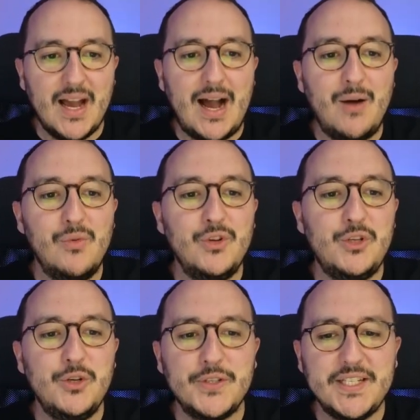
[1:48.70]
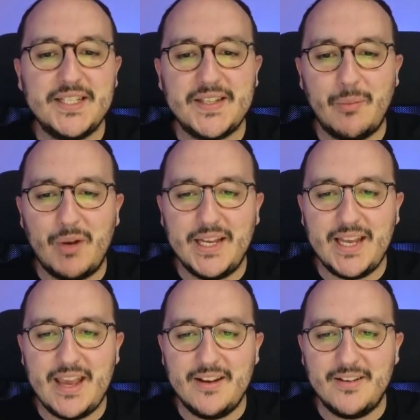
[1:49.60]
I would use this template
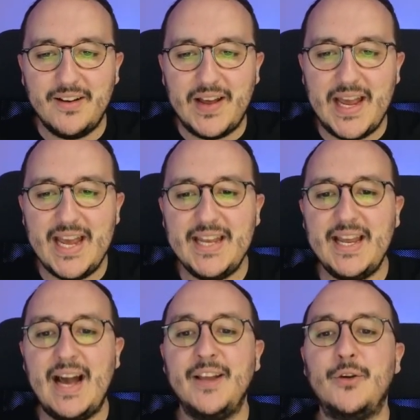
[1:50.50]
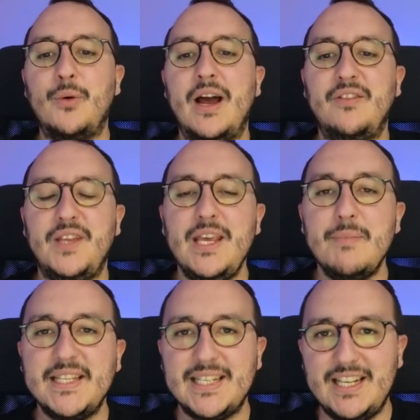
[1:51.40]
here and I arrive
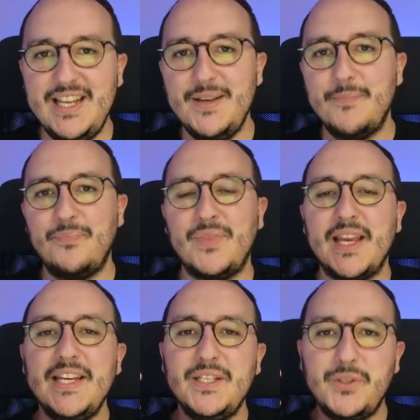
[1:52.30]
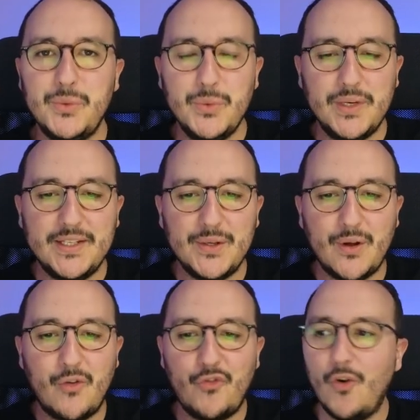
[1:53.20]
immediately into
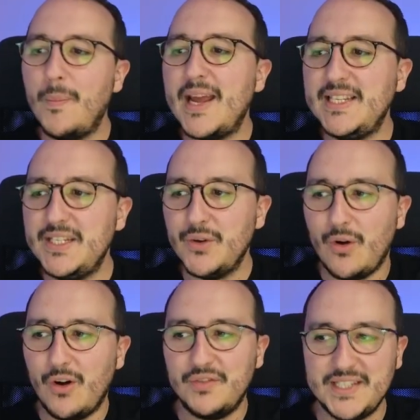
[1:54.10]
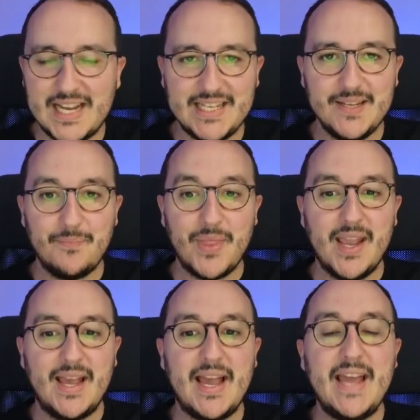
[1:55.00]
the form editor of Tally
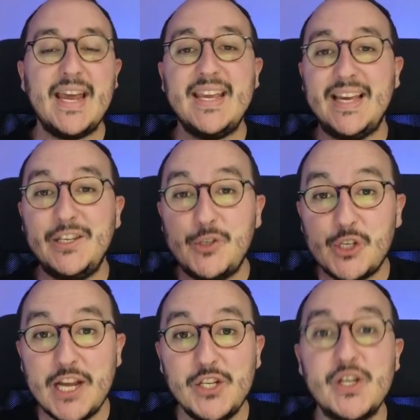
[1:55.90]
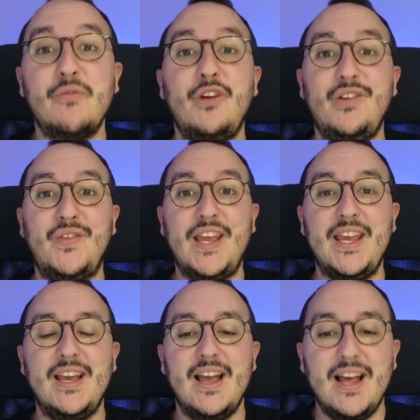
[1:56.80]
and I can change
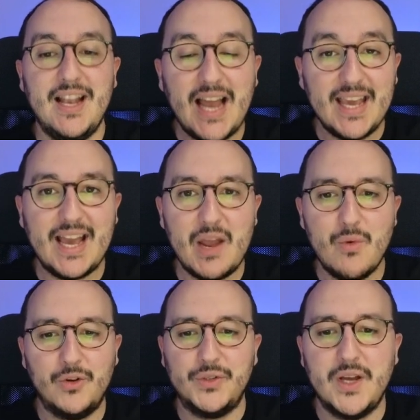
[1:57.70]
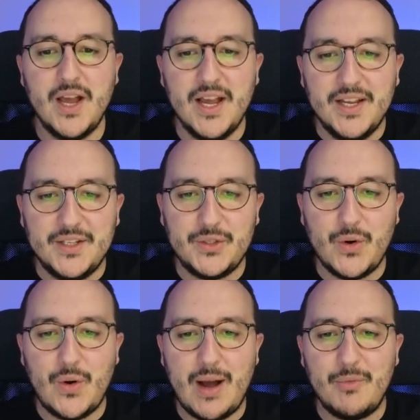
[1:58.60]
everything like I want.
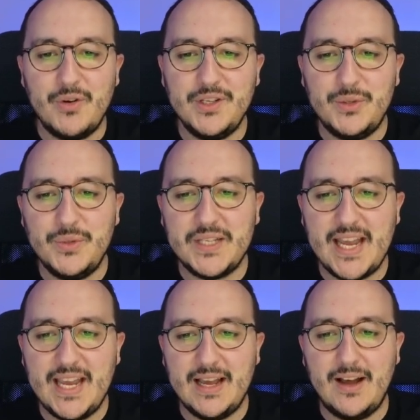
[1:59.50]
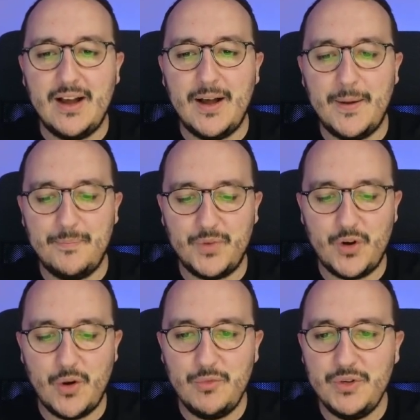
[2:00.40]
So I'm going to say um,
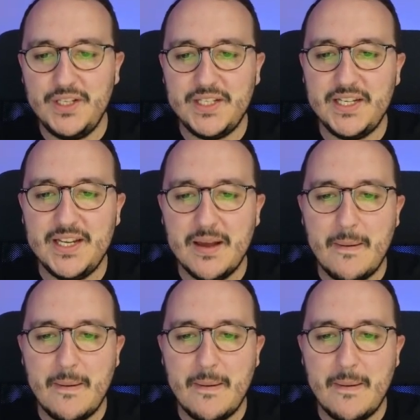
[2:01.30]
community